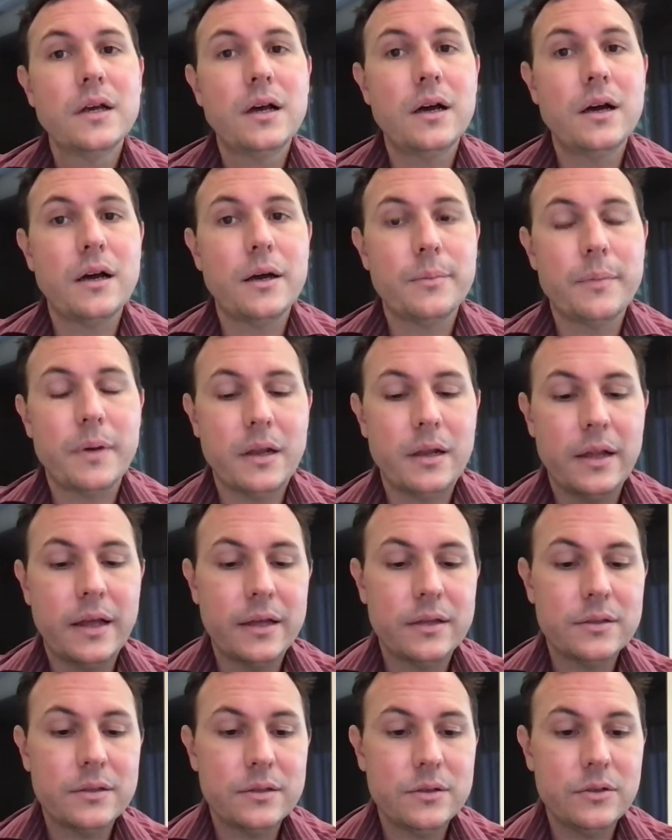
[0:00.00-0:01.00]

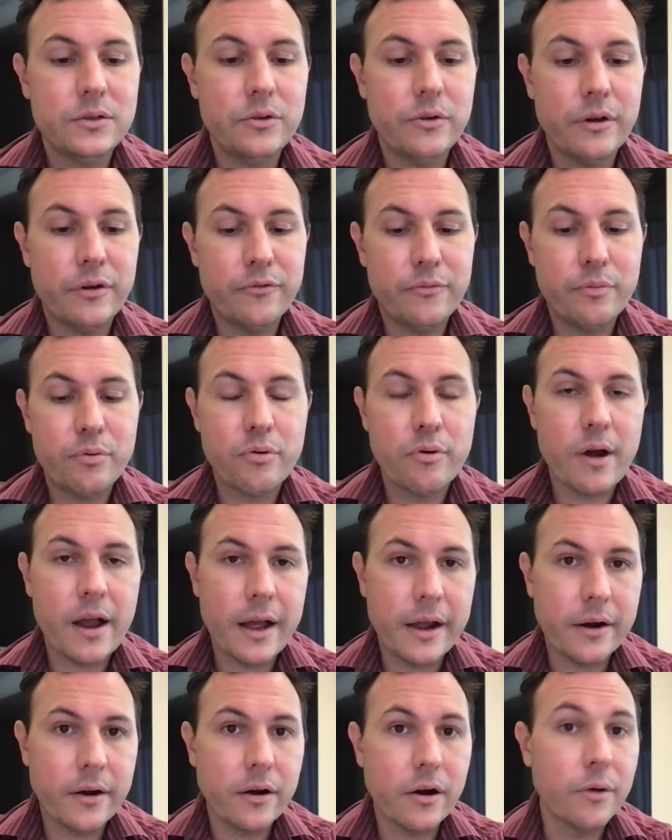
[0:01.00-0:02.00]
Unless you have
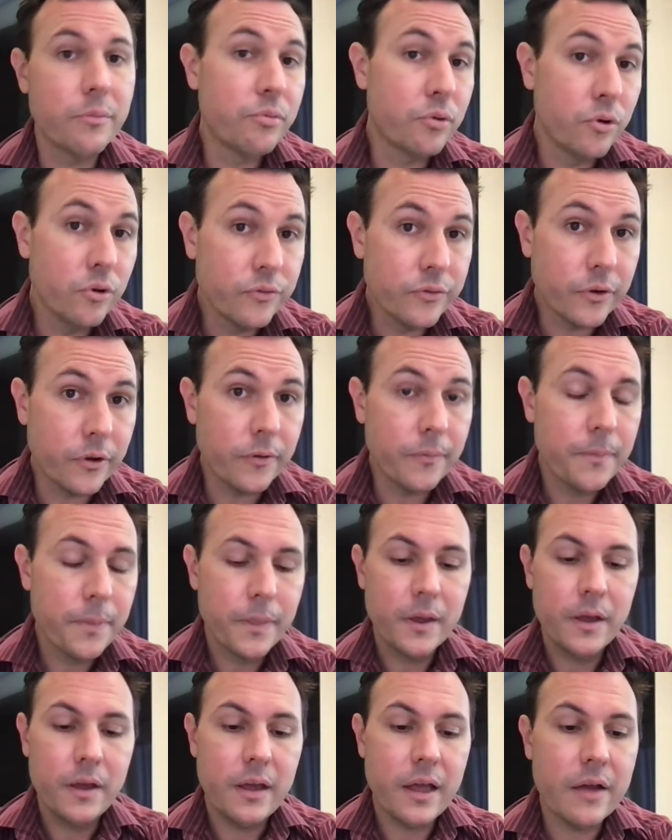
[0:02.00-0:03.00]
prior approval,
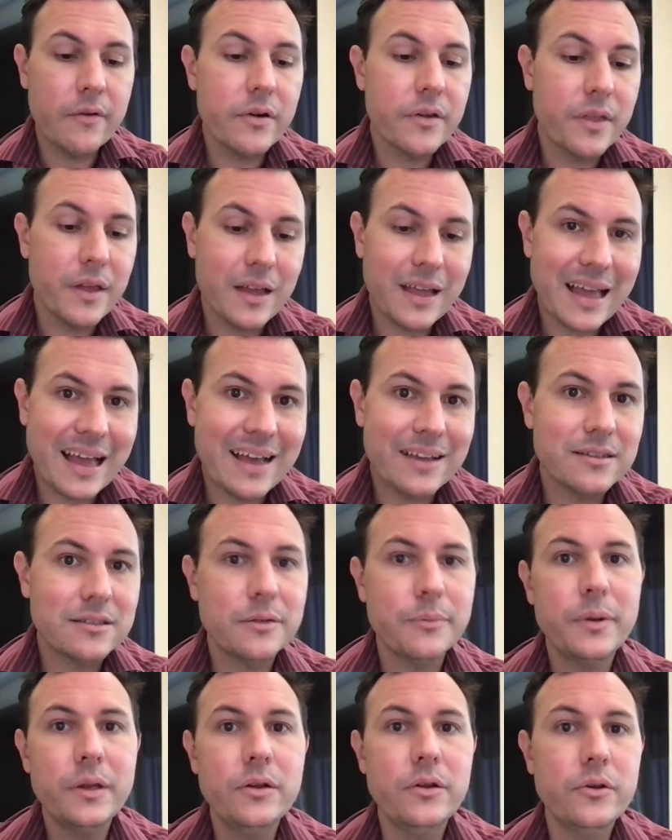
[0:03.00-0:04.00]
everything has to
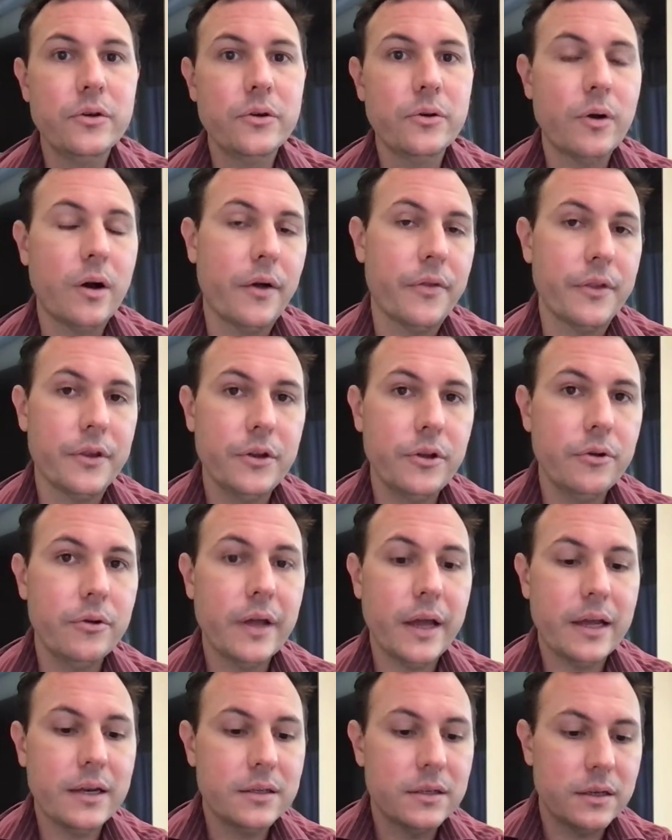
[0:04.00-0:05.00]
be due on the due
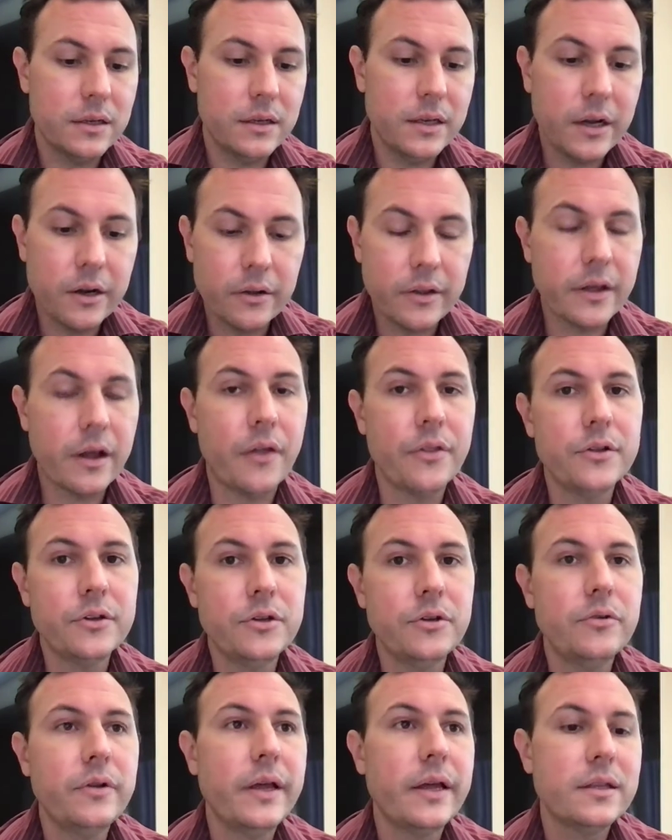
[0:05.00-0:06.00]
date. Nearly all the
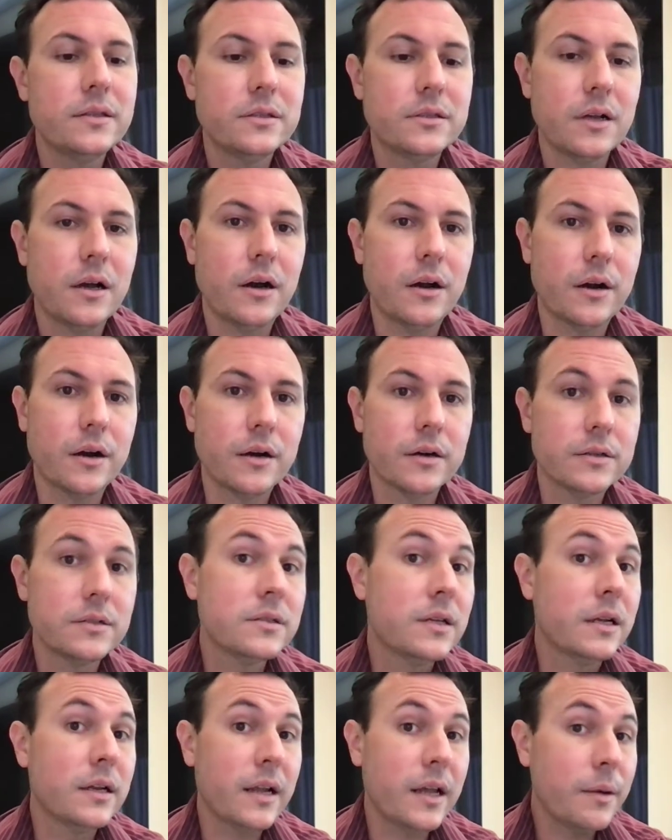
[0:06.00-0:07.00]
due dates are
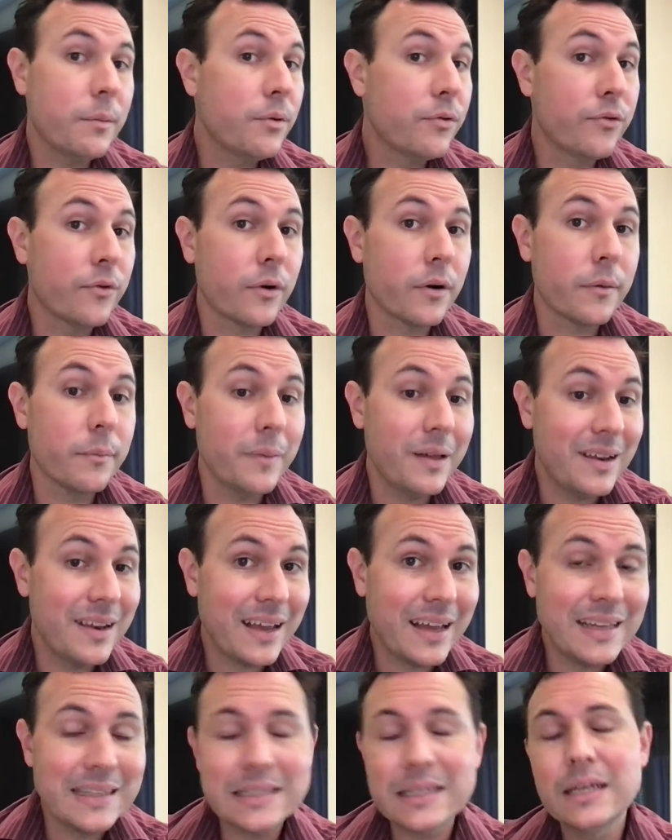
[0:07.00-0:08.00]
Sunday before
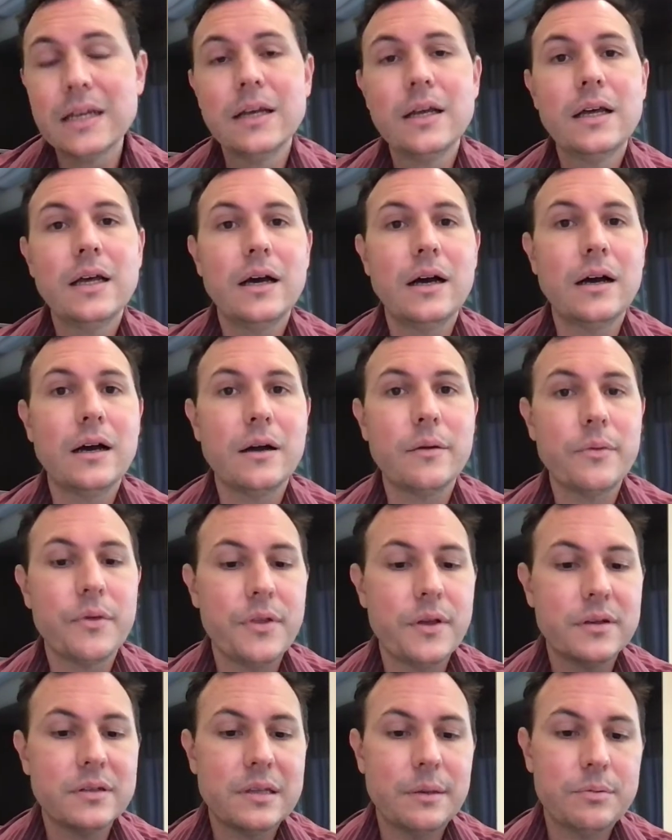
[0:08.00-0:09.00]
midnight, with the
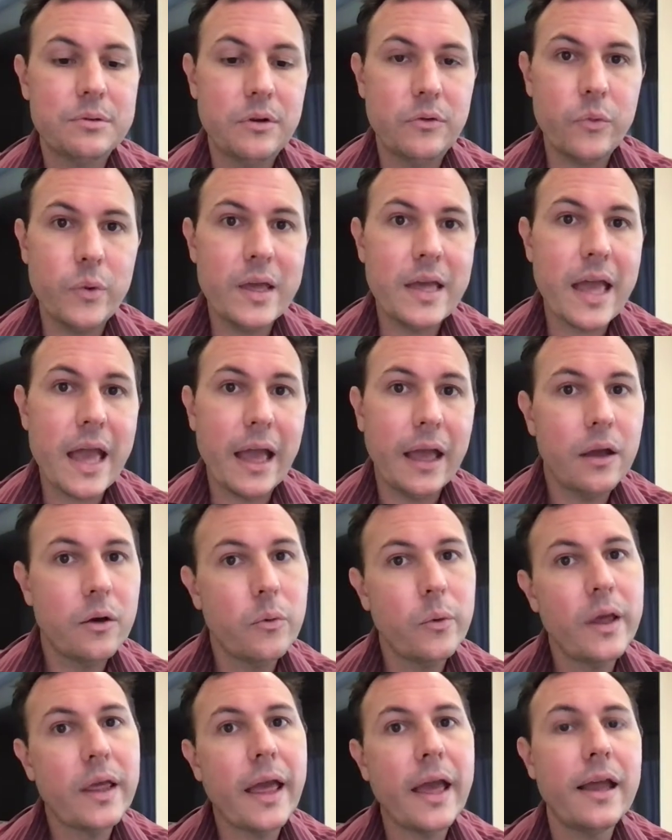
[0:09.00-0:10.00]
exception of week 8.
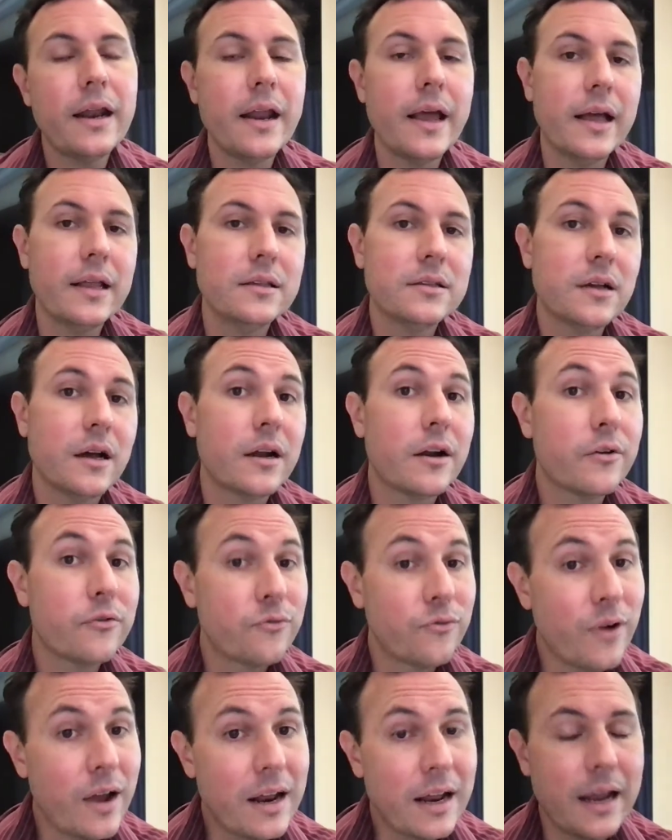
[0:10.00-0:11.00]
Week 8 ends on a
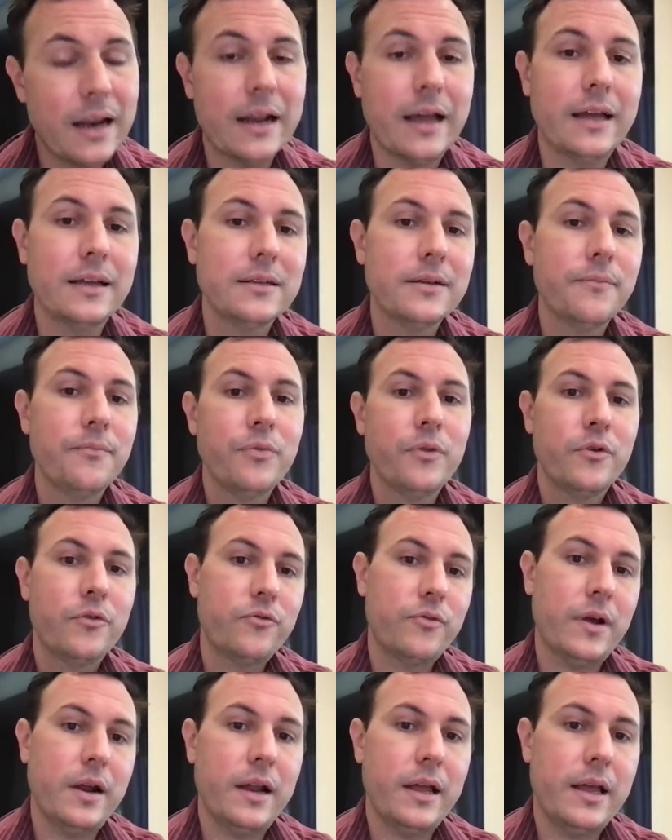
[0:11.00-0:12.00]
Friday night,
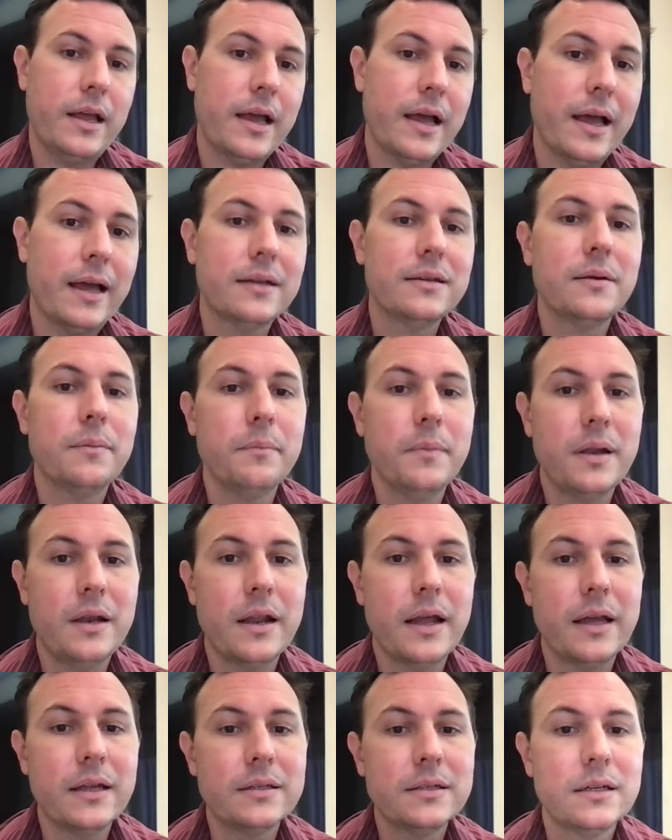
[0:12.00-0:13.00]
Friday at
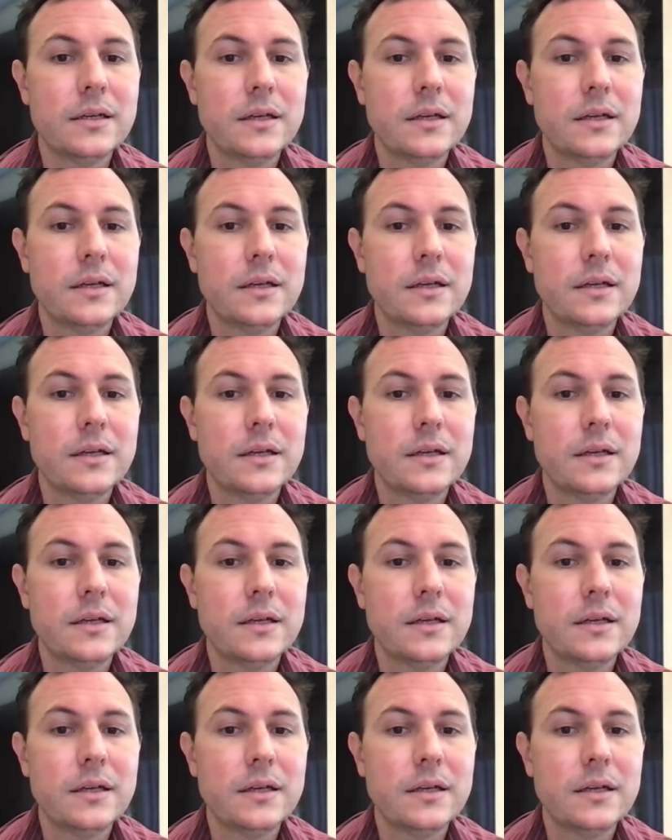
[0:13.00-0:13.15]
midnight.